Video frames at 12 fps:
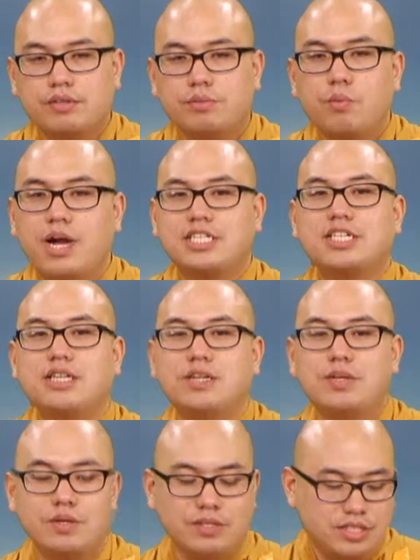watching the
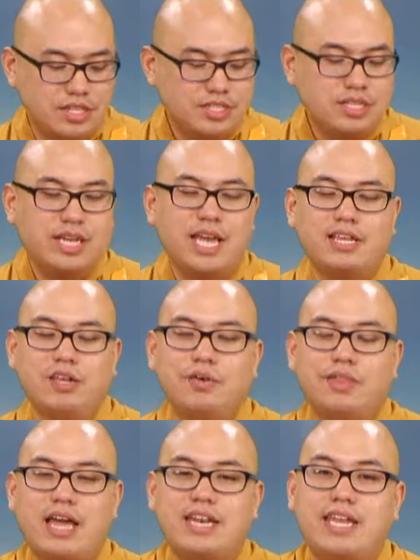news just to get you
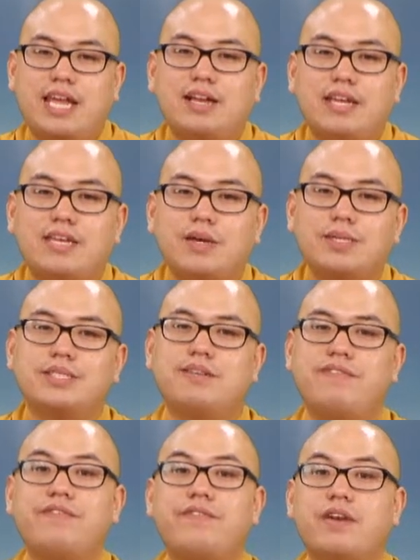that daily dose of
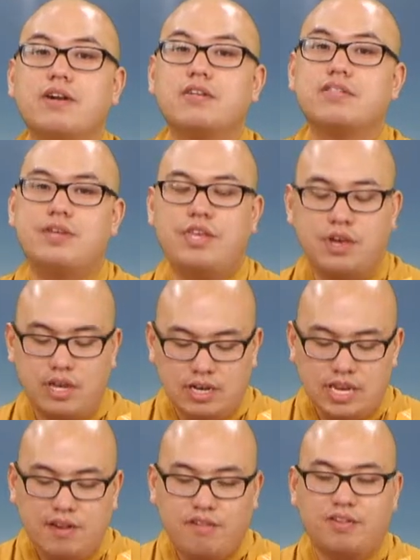fear so then you can
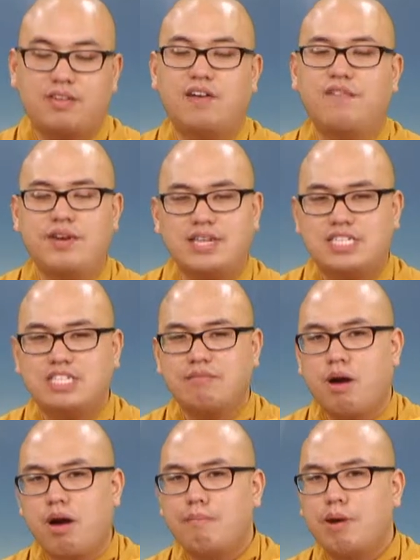live yourself in this
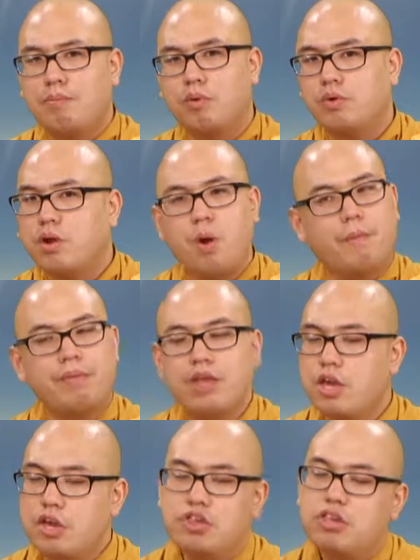small bubble. No,
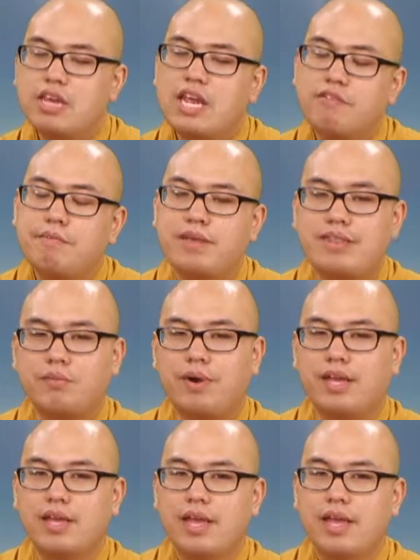you should never be that way.